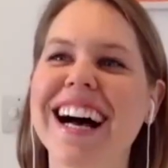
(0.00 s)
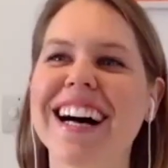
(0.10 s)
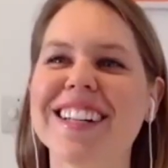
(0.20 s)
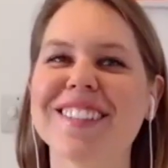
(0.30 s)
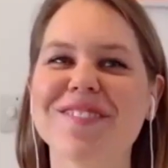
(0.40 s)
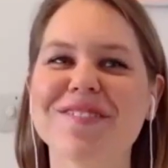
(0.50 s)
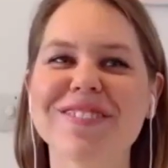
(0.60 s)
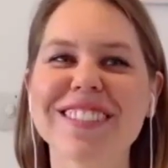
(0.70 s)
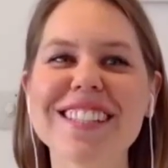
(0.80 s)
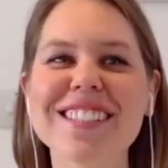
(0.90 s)
Love um,
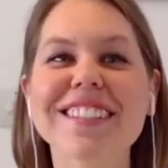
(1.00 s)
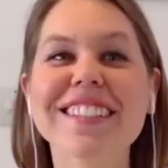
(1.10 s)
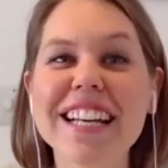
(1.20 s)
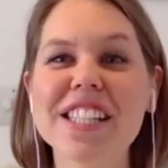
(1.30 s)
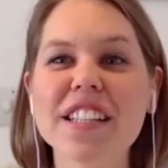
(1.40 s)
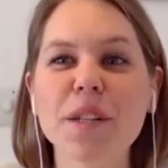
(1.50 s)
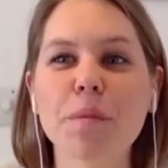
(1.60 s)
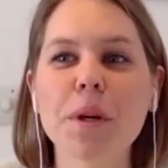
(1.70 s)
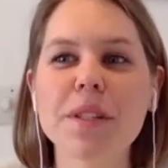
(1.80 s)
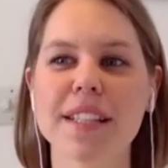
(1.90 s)
it. So yeah,
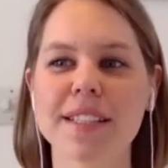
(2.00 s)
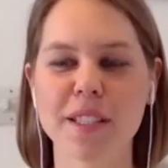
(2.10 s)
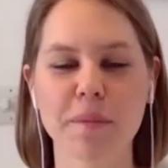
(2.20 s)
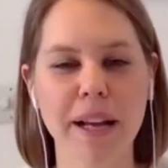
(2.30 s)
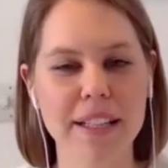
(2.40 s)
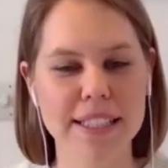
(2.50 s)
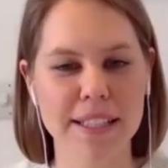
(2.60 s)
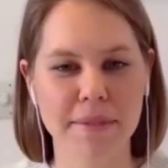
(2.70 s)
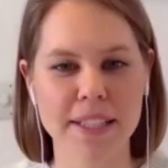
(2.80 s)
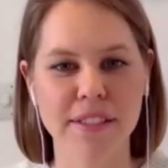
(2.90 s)
sharing process is about
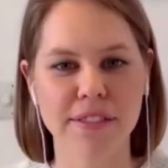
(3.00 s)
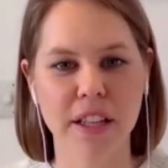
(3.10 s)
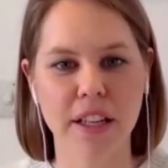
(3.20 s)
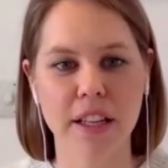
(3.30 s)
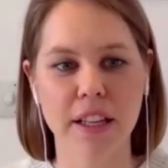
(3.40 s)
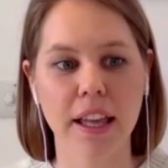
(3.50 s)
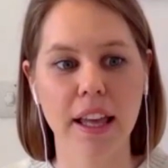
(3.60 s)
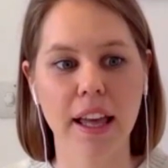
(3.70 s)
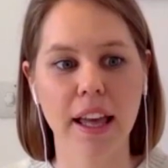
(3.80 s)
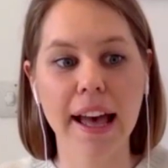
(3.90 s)
demystifying
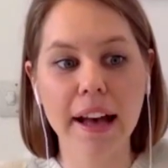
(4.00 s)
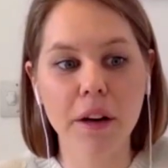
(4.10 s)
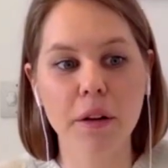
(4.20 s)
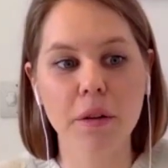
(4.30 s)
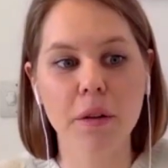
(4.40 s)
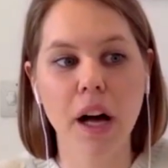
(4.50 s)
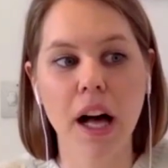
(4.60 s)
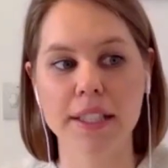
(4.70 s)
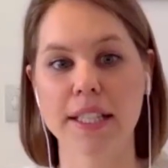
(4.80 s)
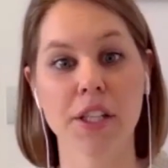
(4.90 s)
how
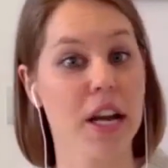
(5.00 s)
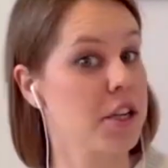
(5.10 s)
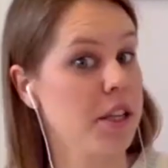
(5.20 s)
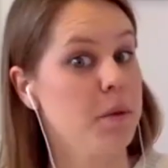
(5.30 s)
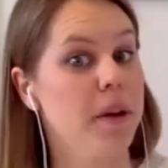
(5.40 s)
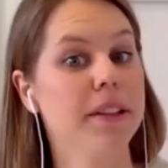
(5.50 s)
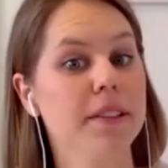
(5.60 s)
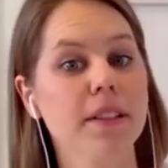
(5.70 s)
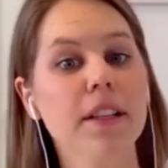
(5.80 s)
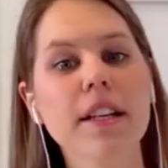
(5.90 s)
architecture actually
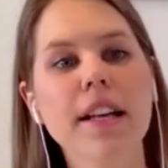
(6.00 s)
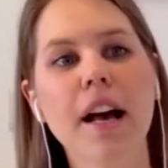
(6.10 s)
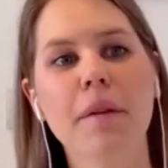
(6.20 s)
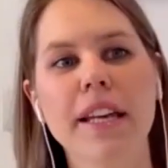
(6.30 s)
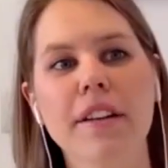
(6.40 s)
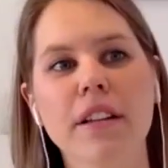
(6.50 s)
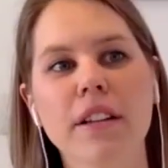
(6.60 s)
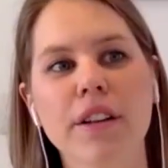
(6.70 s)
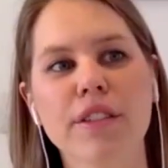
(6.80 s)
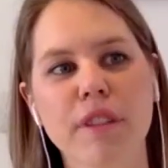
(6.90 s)
works. And we hear a
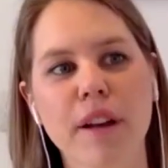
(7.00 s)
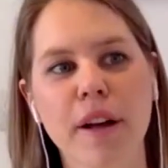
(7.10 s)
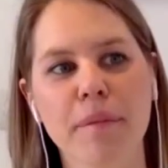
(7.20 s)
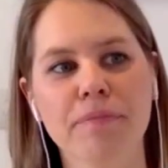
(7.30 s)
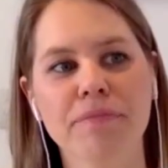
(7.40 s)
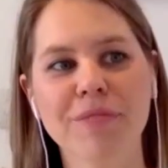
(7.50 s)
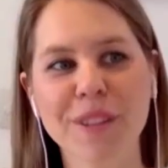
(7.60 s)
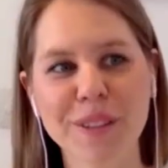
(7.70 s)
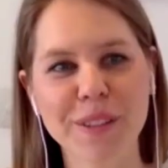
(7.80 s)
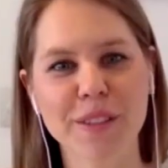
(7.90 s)
lot of, um,
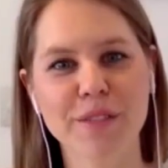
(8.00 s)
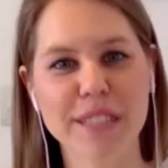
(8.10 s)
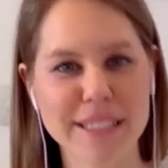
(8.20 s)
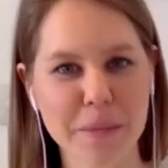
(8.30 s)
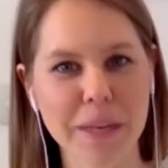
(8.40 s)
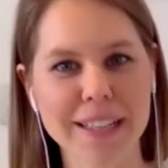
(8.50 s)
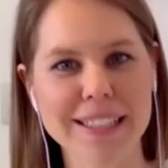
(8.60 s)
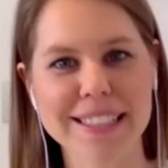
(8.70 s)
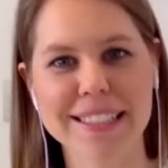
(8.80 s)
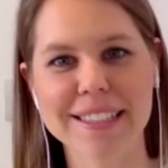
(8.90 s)
you know, a lot of resi
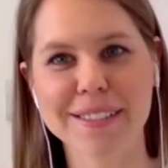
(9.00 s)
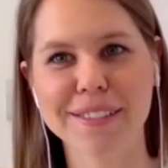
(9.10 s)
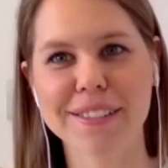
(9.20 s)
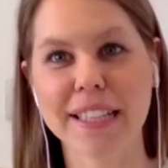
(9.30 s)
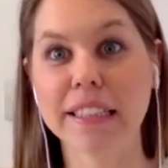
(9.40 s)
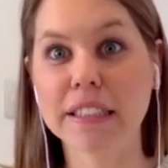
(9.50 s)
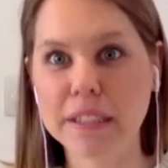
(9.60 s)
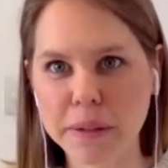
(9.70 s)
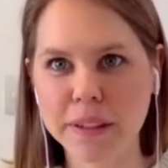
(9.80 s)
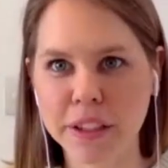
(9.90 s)
practices sort of say,
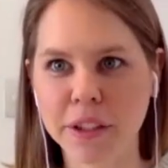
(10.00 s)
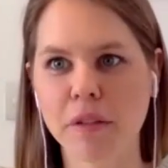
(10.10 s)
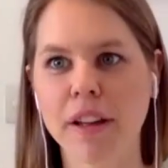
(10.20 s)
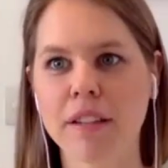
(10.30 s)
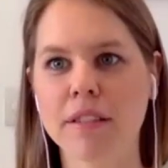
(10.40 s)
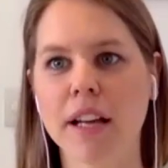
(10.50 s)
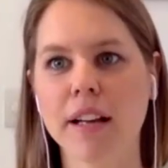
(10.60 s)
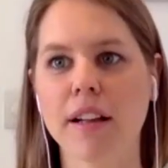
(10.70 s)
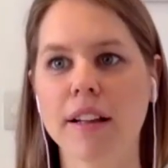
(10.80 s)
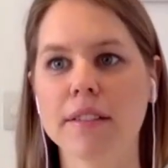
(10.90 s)
oh, you know, working with that
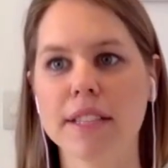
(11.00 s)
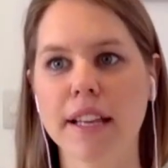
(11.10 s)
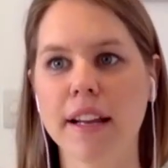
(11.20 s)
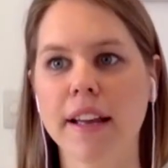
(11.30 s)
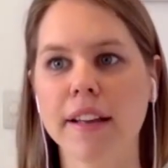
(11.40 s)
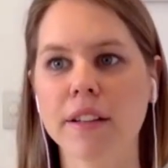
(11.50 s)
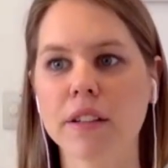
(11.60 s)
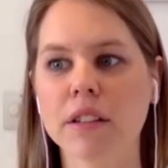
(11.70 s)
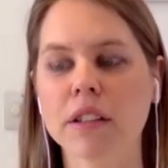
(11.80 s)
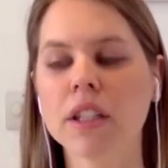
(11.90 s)
client was a headache
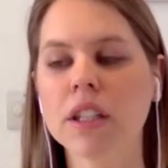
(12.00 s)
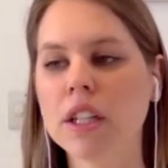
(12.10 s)
or